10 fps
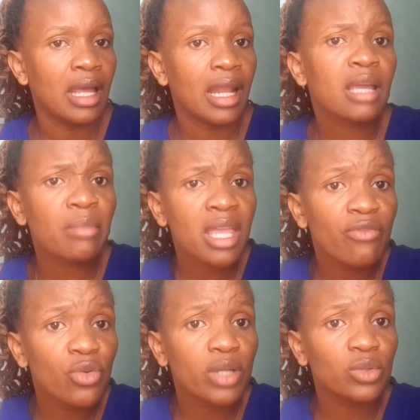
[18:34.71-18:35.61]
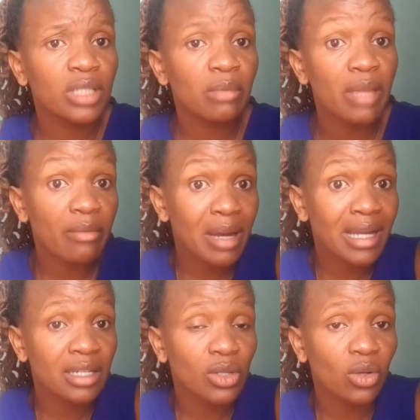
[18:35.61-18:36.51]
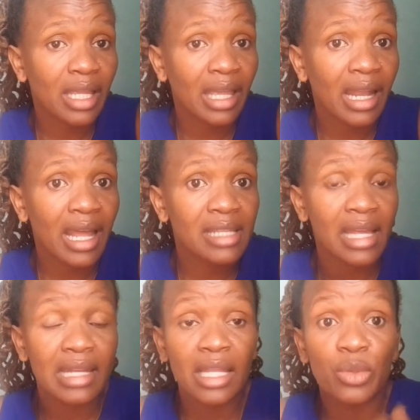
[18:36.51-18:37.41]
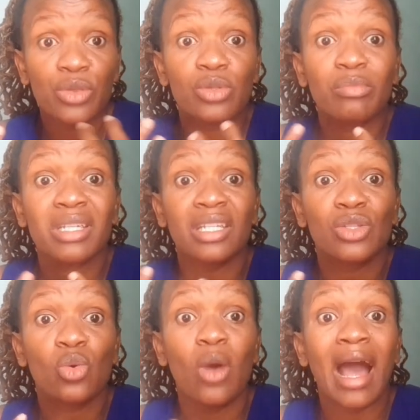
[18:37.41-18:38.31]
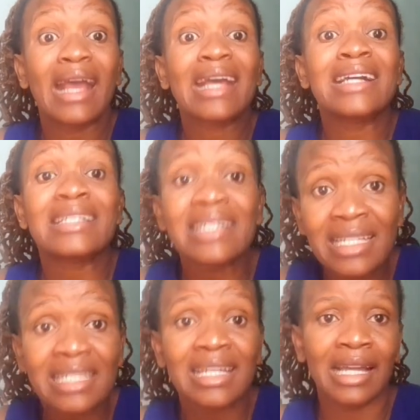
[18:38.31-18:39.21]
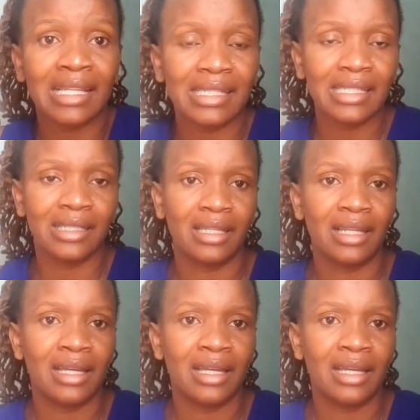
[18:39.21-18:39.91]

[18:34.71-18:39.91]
like me, if you were to tell me I'm a critical care nurse, I deal with those patients who are critically ill.